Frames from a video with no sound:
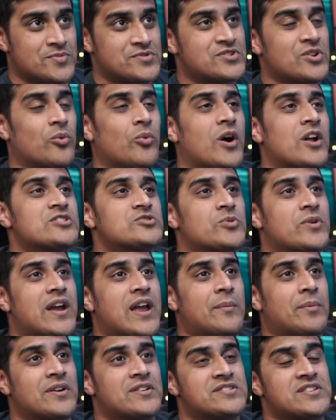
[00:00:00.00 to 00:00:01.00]
So once we're
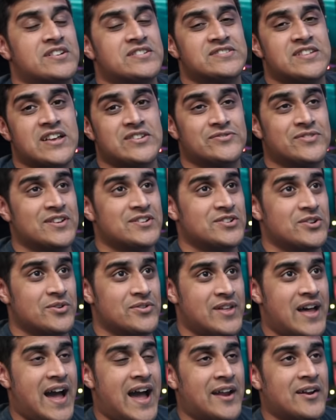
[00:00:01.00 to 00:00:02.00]
able to successfully do
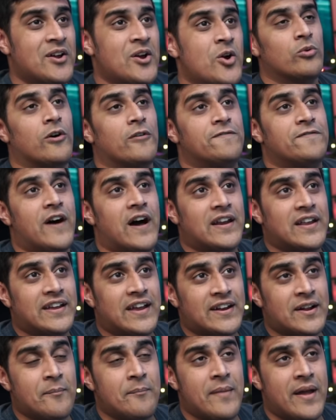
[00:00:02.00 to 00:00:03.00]
that, we'll finally
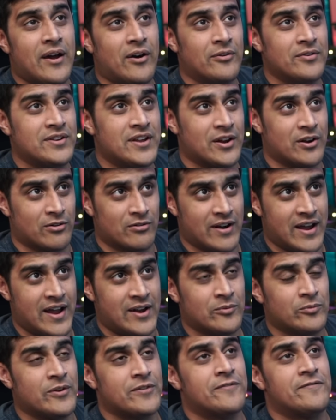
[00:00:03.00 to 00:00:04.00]
get a male
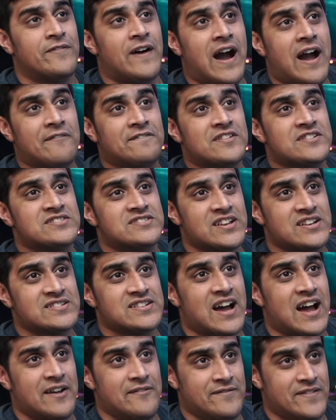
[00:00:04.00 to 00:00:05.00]
Nidoran with 5 to 6
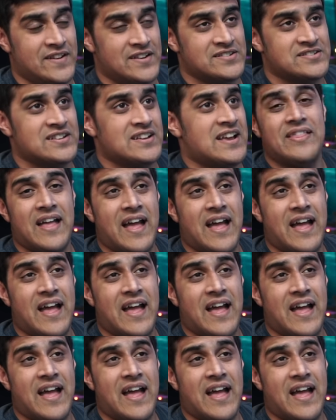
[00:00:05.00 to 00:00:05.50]
IVs.